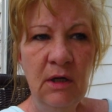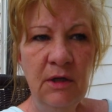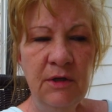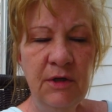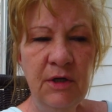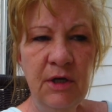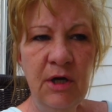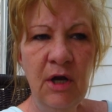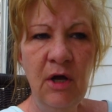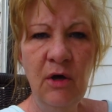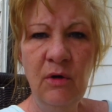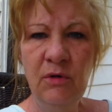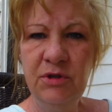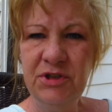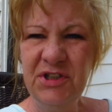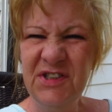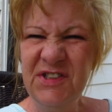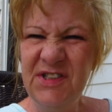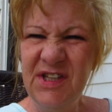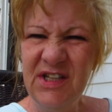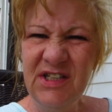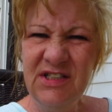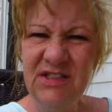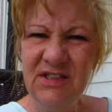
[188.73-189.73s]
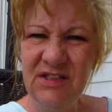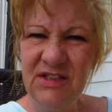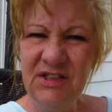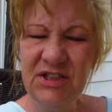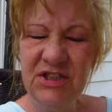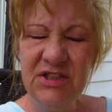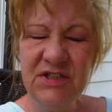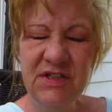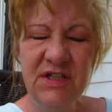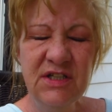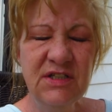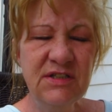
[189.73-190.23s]
you know, just think,
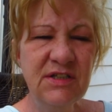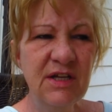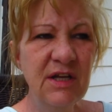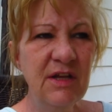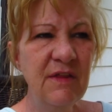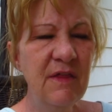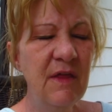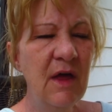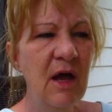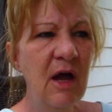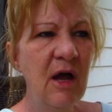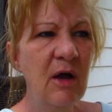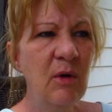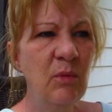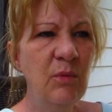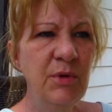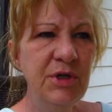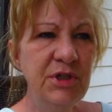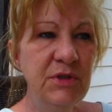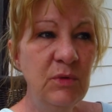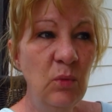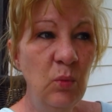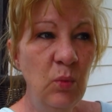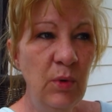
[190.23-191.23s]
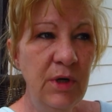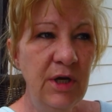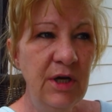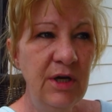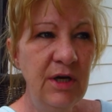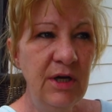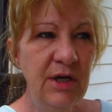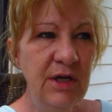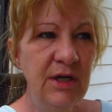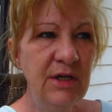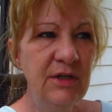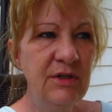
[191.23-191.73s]
just things like that. We, we
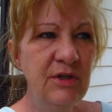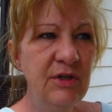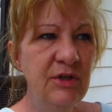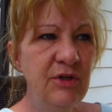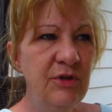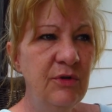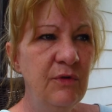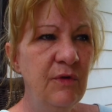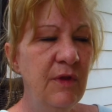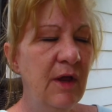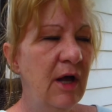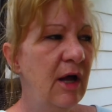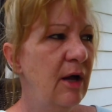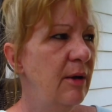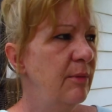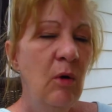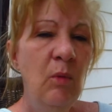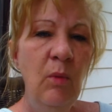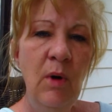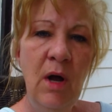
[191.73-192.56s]
need to do that.